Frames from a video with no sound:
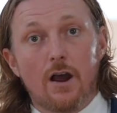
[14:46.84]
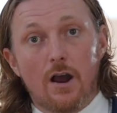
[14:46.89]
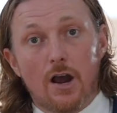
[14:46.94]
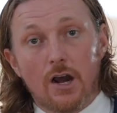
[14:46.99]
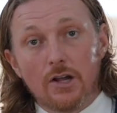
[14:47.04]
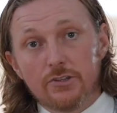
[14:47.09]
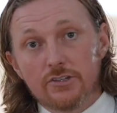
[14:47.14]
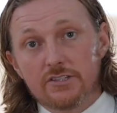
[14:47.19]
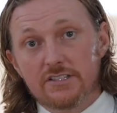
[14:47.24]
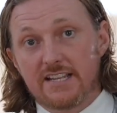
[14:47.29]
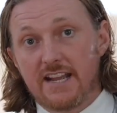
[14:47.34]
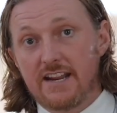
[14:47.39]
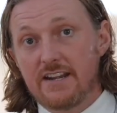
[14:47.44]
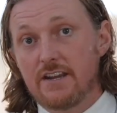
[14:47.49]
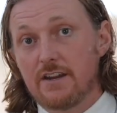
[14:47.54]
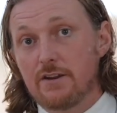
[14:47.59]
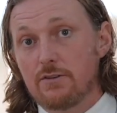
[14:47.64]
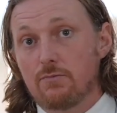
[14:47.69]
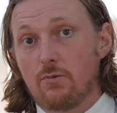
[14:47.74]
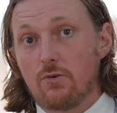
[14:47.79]
Other
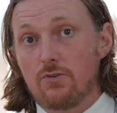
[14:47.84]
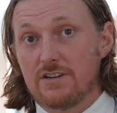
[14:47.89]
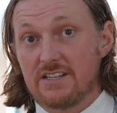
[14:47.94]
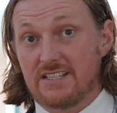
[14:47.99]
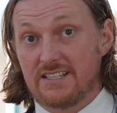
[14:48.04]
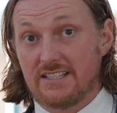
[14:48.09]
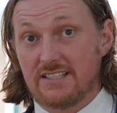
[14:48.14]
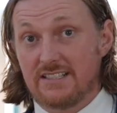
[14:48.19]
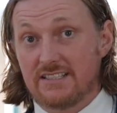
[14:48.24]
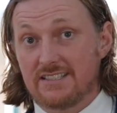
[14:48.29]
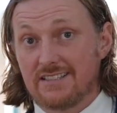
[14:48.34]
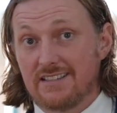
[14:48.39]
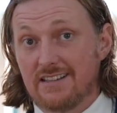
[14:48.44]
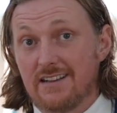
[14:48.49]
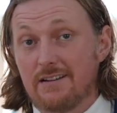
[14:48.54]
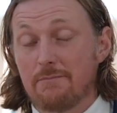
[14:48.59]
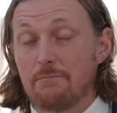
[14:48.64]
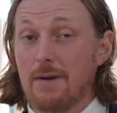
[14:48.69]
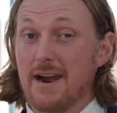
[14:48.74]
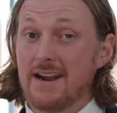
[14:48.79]
10-year warranties
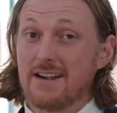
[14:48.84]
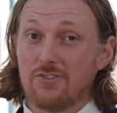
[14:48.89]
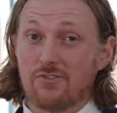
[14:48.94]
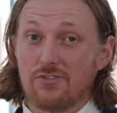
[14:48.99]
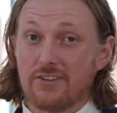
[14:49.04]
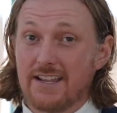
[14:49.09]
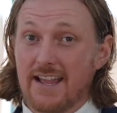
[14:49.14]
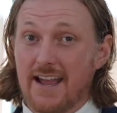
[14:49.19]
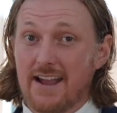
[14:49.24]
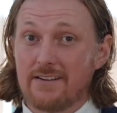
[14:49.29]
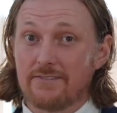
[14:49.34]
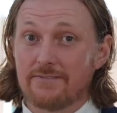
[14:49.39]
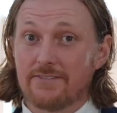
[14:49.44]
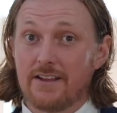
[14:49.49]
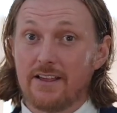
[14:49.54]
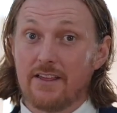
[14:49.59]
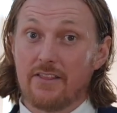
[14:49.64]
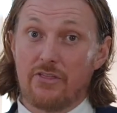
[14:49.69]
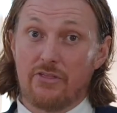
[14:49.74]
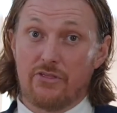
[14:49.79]
might only
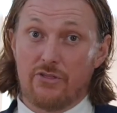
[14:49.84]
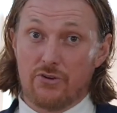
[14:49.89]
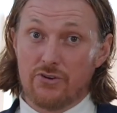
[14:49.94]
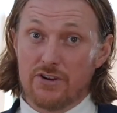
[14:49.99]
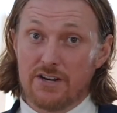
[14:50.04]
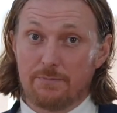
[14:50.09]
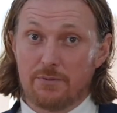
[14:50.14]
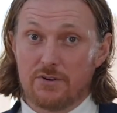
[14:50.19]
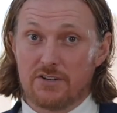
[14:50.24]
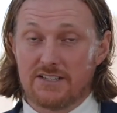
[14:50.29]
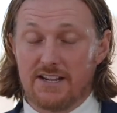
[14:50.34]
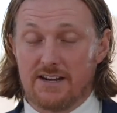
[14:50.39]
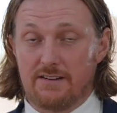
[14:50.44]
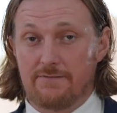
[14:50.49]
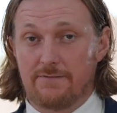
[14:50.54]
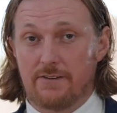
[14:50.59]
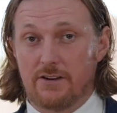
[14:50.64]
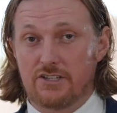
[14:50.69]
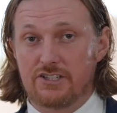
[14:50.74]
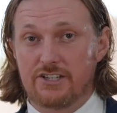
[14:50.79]
have
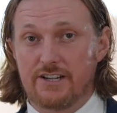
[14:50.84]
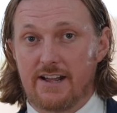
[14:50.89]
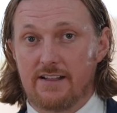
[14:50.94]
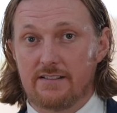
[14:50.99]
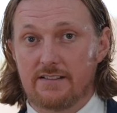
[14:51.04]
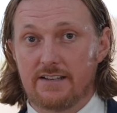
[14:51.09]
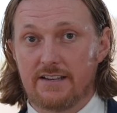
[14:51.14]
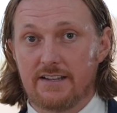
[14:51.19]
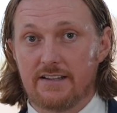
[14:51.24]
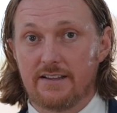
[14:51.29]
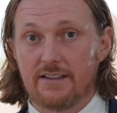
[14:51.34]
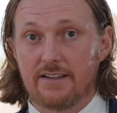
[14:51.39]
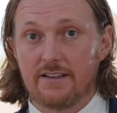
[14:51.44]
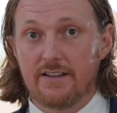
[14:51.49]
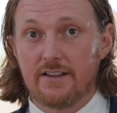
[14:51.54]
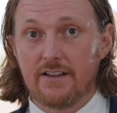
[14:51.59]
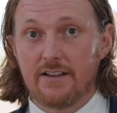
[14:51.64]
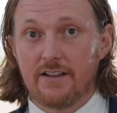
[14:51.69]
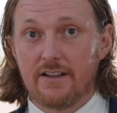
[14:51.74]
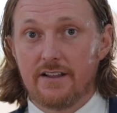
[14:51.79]
30% functionality.
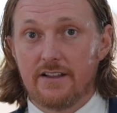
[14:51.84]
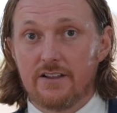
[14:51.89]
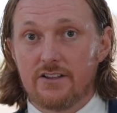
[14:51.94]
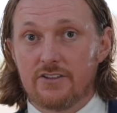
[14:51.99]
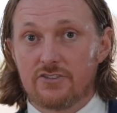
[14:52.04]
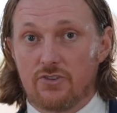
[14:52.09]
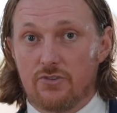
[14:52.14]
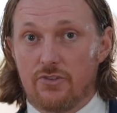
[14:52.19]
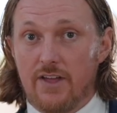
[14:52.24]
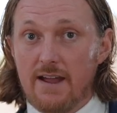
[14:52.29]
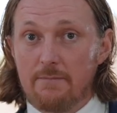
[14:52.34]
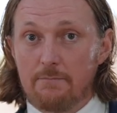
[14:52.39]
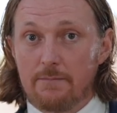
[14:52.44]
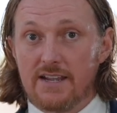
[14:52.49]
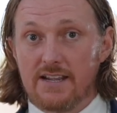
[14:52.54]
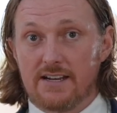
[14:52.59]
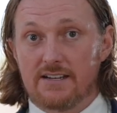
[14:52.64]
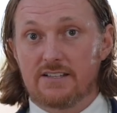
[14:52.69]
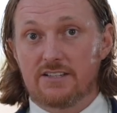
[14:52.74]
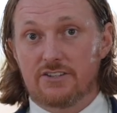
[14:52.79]
So that
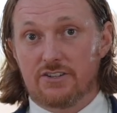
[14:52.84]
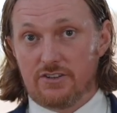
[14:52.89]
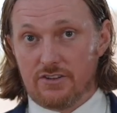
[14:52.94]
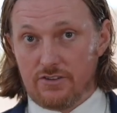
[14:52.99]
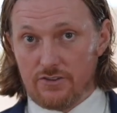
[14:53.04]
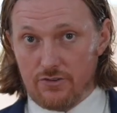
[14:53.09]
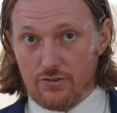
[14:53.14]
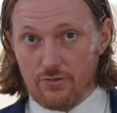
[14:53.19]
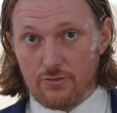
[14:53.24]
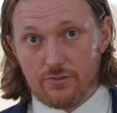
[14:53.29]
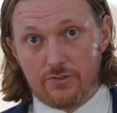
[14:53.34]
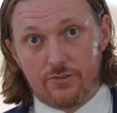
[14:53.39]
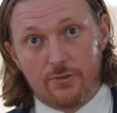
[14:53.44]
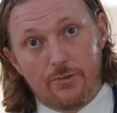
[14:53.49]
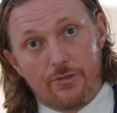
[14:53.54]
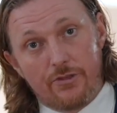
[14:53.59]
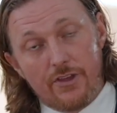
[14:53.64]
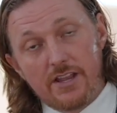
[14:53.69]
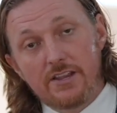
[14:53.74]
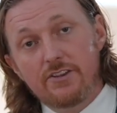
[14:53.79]
means you
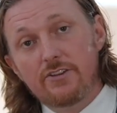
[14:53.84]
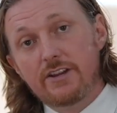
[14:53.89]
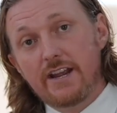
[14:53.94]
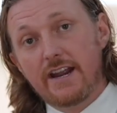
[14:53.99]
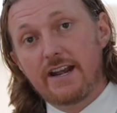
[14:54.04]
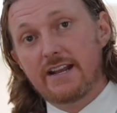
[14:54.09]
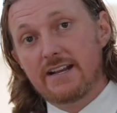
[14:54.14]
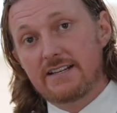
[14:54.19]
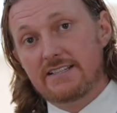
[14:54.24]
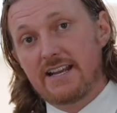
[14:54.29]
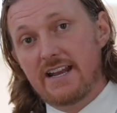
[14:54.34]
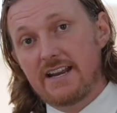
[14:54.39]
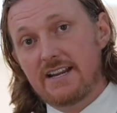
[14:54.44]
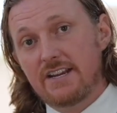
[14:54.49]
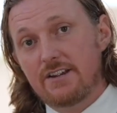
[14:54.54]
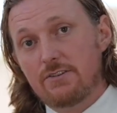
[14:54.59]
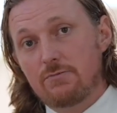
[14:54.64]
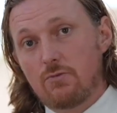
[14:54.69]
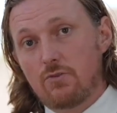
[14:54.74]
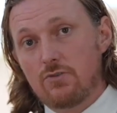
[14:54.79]
think you're getting a
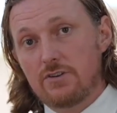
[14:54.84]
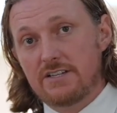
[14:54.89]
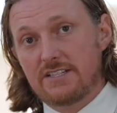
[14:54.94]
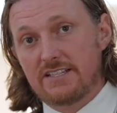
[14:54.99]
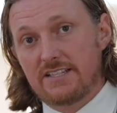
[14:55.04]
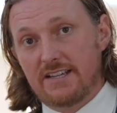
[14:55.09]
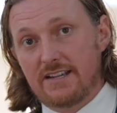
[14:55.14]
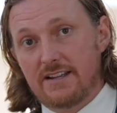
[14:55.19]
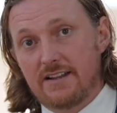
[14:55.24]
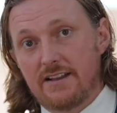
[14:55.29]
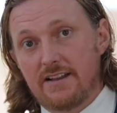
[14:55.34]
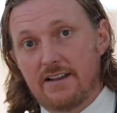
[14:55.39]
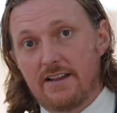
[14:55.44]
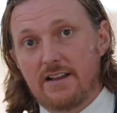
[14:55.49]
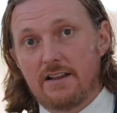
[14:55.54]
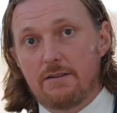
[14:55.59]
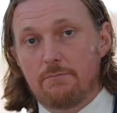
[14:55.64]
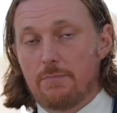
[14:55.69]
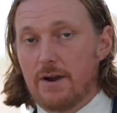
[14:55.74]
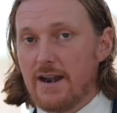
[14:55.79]
10-year warranty,
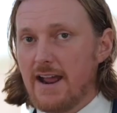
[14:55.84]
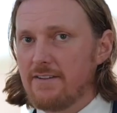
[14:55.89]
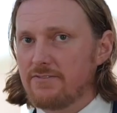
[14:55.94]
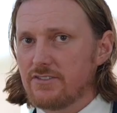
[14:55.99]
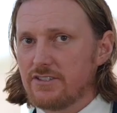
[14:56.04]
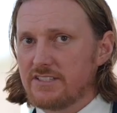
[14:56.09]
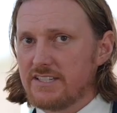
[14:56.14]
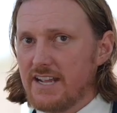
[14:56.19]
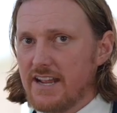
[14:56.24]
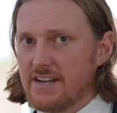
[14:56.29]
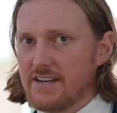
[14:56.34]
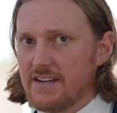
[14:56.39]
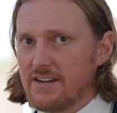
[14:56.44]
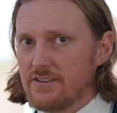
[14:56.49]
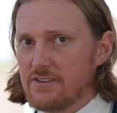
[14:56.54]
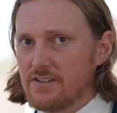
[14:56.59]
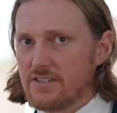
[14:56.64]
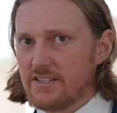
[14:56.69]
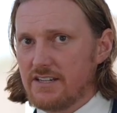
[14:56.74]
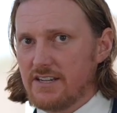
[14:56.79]
but after 10
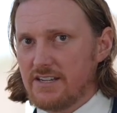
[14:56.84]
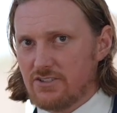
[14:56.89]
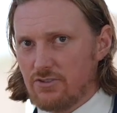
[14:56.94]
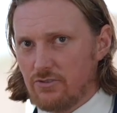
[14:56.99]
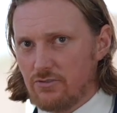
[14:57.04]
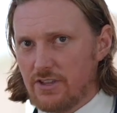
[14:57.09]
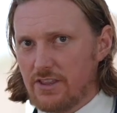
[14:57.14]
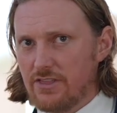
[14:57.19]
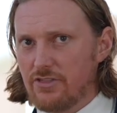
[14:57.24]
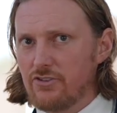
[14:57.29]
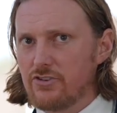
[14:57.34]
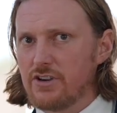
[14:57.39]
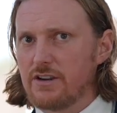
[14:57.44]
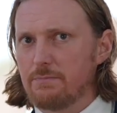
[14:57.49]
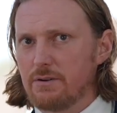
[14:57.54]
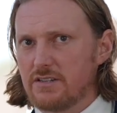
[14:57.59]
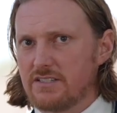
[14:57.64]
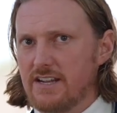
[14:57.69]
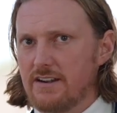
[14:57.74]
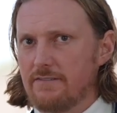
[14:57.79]
years, it's only
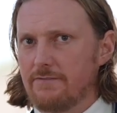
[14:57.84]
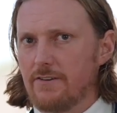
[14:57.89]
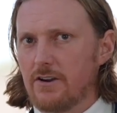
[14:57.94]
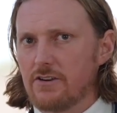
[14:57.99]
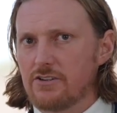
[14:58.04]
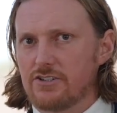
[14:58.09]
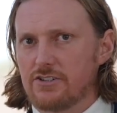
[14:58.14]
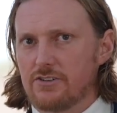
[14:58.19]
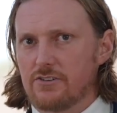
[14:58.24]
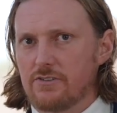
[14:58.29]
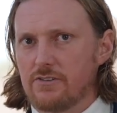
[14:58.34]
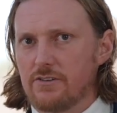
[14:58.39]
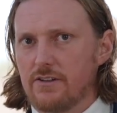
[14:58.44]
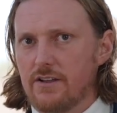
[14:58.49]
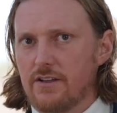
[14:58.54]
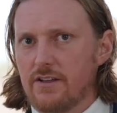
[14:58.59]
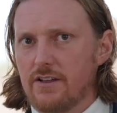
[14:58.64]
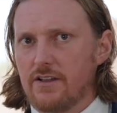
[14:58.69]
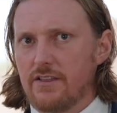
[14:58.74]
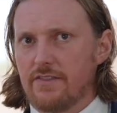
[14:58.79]
30% functional.
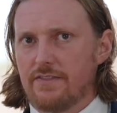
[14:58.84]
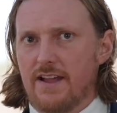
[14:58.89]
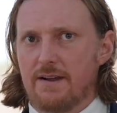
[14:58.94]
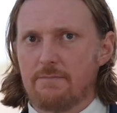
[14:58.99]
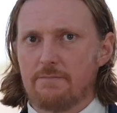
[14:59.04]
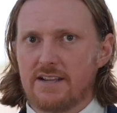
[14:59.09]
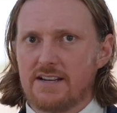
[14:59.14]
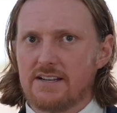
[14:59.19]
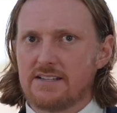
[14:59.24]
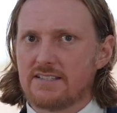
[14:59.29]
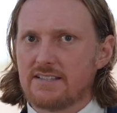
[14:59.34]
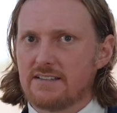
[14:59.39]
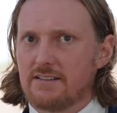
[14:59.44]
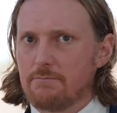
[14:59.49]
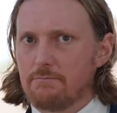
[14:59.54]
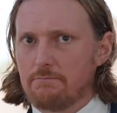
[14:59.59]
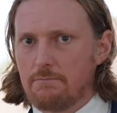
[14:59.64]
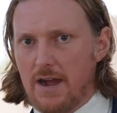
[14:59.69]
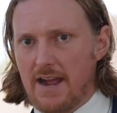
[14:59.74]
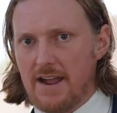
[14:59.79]
That means
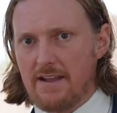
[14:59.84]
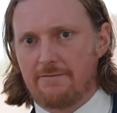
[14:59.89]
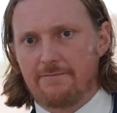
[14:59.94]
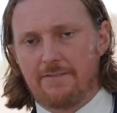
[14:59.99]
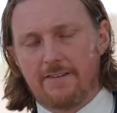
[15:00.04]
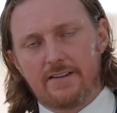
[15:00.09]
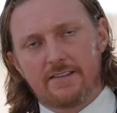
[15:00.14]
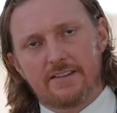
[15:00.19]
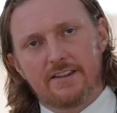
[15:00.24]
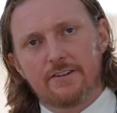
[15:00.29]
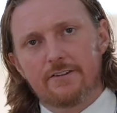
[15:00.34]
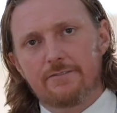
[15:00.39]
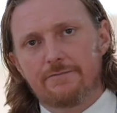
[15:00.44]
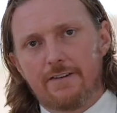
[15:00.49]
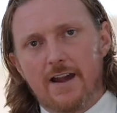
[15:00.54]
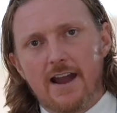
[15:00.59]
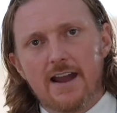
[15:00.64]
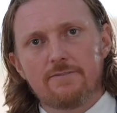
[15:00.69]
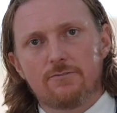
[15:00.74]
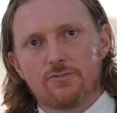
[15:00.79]
by year
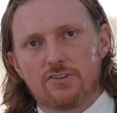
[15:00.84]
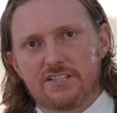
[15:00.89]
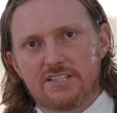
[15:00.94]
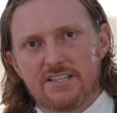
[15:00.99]
5 or